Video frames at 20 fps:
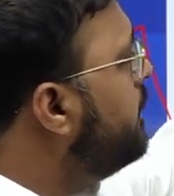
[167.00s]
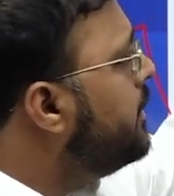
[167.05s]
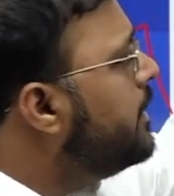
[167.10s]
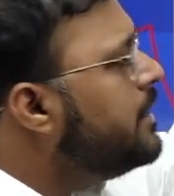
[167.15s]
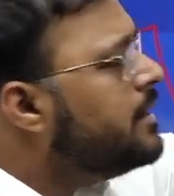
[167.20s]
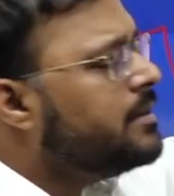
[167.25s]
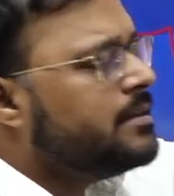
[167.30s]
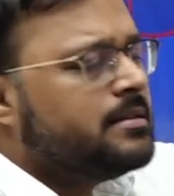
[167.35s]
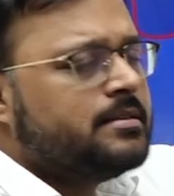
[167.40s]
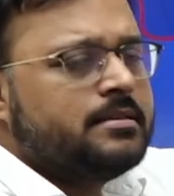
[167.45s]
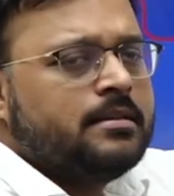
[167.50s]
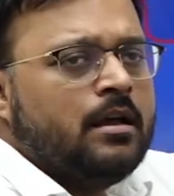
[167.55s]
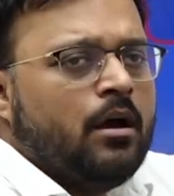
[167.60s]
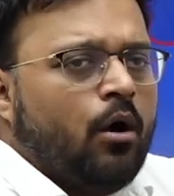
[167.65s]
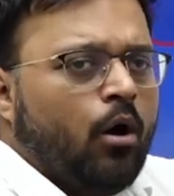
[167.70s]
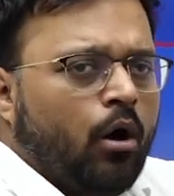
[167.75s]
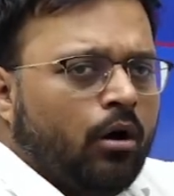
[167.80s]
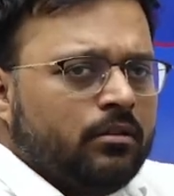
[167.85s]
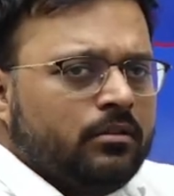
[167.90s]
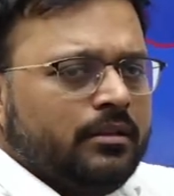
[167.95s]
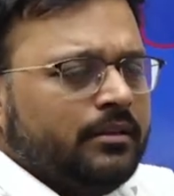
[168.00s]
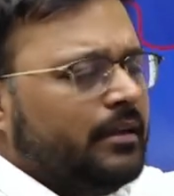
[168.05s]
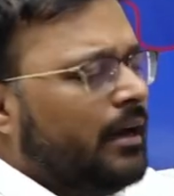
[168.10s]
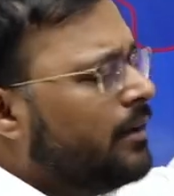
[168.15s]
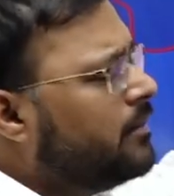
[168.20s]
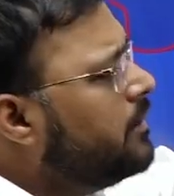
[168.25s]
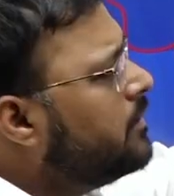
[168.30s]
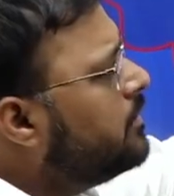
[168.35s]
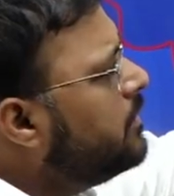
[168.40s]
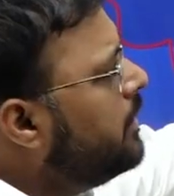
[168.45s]
things, or these are
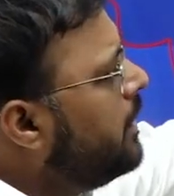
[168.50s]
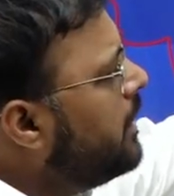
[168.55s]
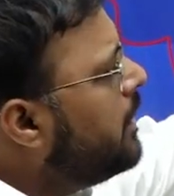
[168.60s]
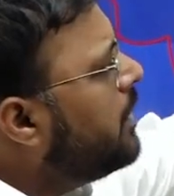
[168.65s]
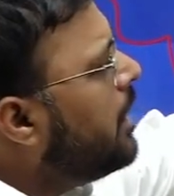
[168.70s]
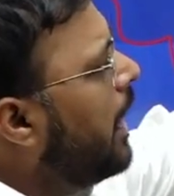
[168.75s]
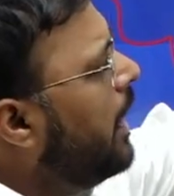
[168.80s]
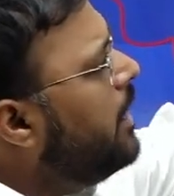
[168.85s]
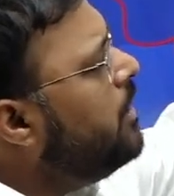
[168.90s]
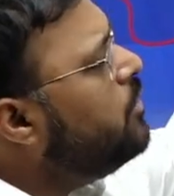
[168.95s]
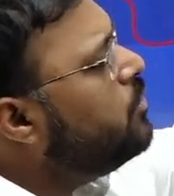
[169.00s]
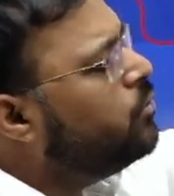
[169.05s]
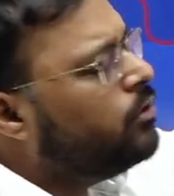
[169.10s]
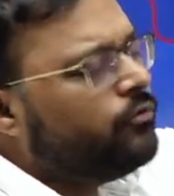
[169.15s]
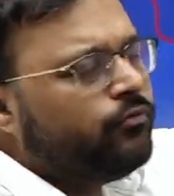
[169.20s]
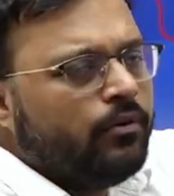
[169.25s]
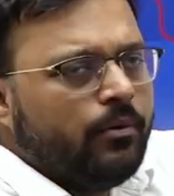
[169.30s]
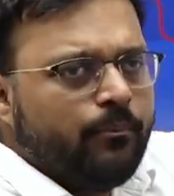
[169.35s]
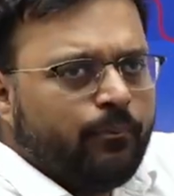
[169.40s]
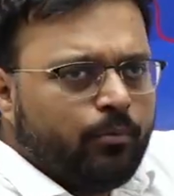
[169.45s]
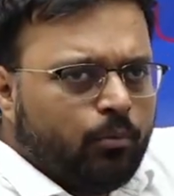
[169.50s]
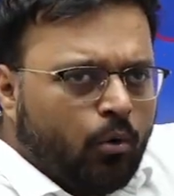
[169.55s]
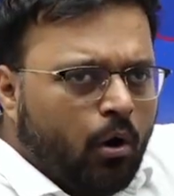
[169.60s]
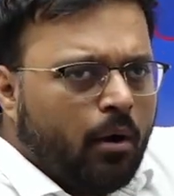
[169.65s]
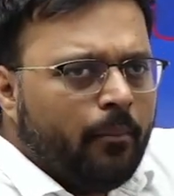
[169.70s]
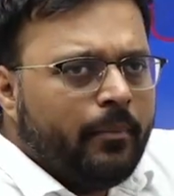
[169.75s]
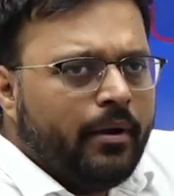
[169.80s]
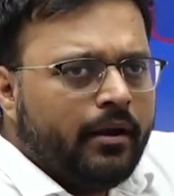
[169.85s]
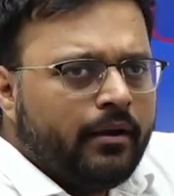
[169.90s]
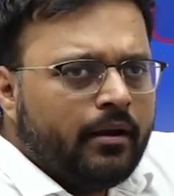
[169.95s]
the three kinds of
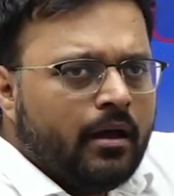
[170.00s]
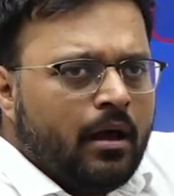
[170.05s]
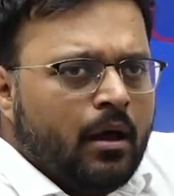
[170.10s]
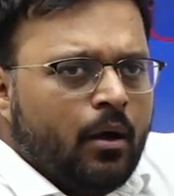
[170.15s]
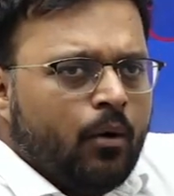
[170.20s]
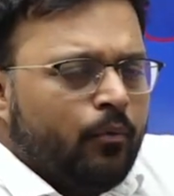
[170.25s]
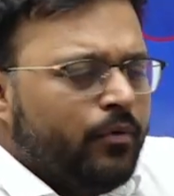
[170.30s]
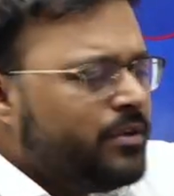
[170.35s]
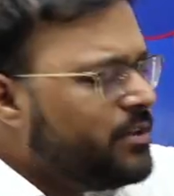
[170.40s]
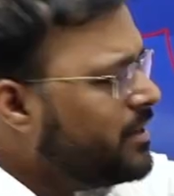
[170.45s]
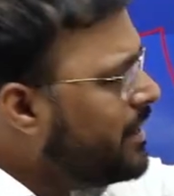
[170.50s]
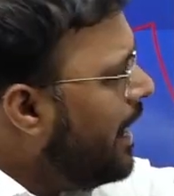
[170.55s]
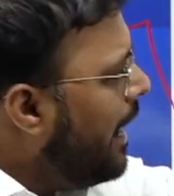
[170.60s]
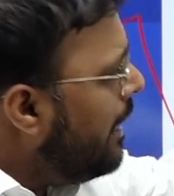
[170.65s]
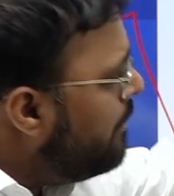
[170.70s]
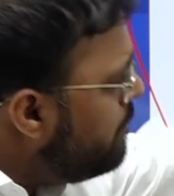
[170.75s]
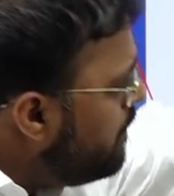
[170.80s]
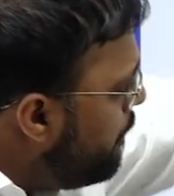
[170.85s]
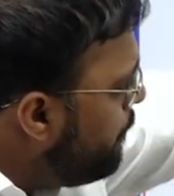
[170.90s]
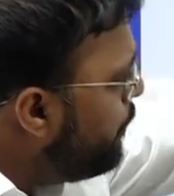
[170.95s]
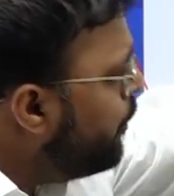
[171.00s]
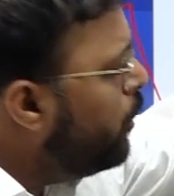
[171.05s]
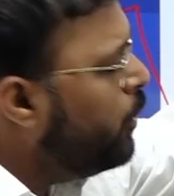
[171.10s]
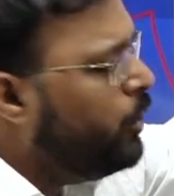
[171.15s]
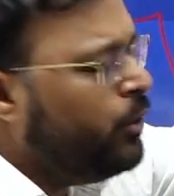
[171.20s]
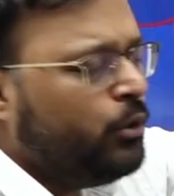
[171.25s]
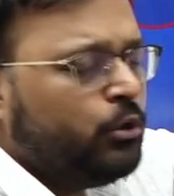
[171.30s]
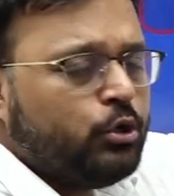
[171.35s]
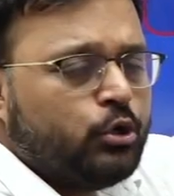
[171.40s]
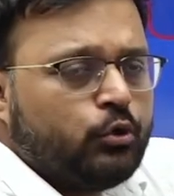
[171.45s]
employment which can be
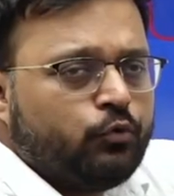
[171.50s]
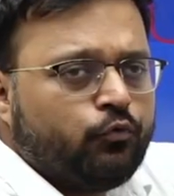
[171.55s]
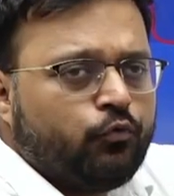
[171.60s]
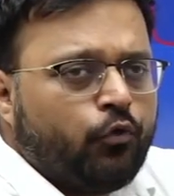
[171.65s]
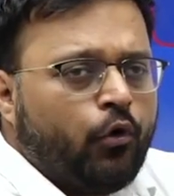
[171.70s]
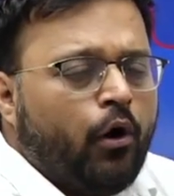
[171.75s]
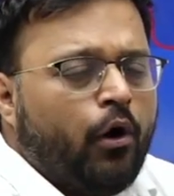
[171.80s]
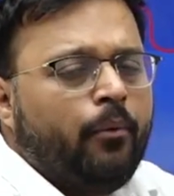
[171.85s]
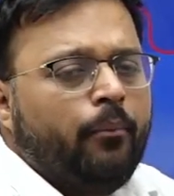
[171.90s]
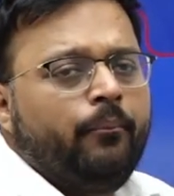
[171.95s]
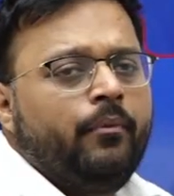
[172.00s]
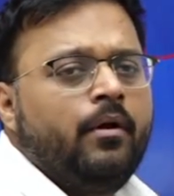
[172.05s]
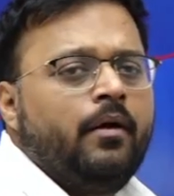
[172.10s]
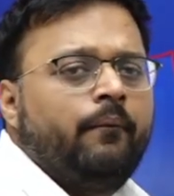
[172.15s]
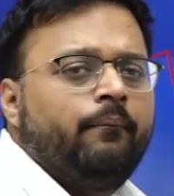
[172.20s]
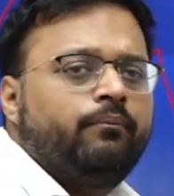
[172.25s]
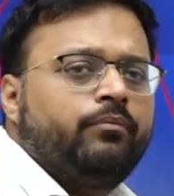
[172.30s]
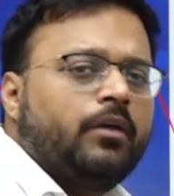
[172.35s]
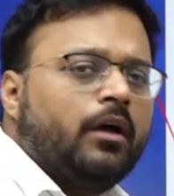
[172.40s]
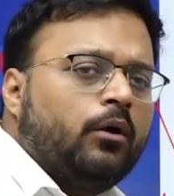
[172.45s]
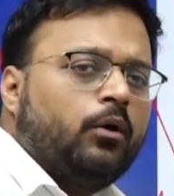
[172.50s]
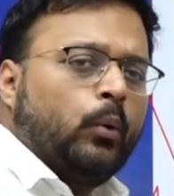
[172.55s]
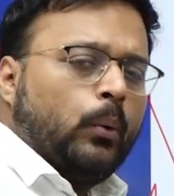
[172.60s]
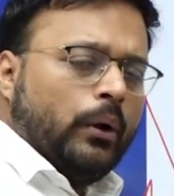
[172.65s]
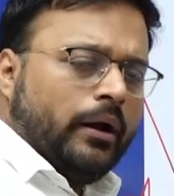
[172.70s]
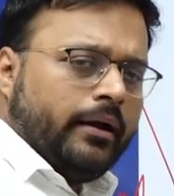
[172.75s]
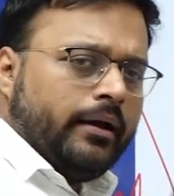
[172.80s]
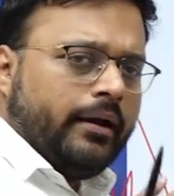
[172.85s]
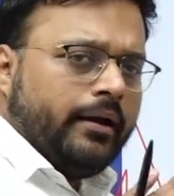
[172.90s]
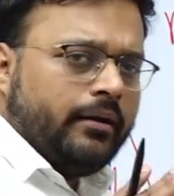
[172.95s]
produced from the
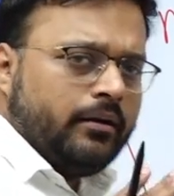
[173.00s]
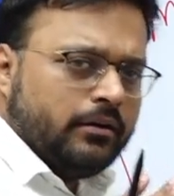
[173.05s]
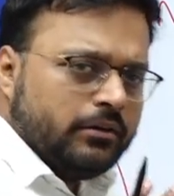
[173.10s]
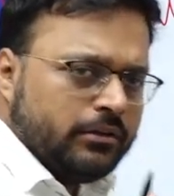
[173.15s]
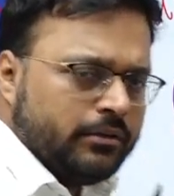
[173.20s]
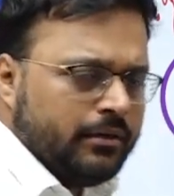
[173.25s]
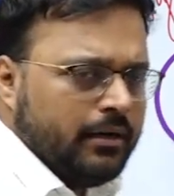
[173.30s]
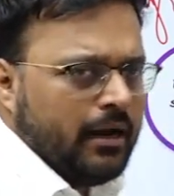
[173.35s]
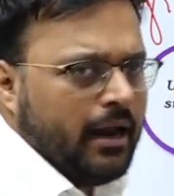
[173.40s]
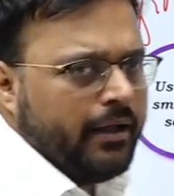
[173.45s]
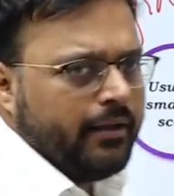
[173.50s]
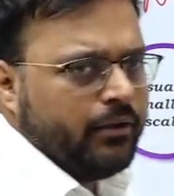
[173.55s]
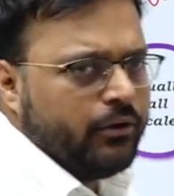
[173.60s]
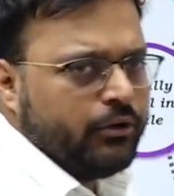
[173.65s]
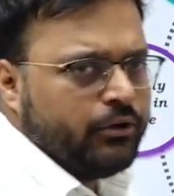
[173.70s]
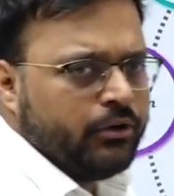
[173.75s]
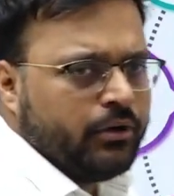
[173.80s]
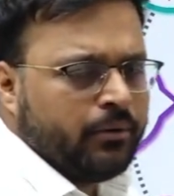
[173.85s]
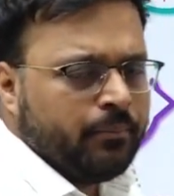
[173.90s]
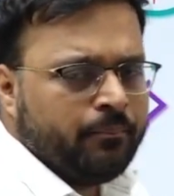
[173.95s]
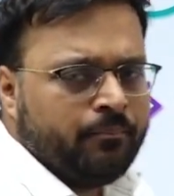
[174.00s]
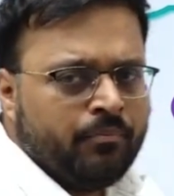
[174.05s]
rural industrialization.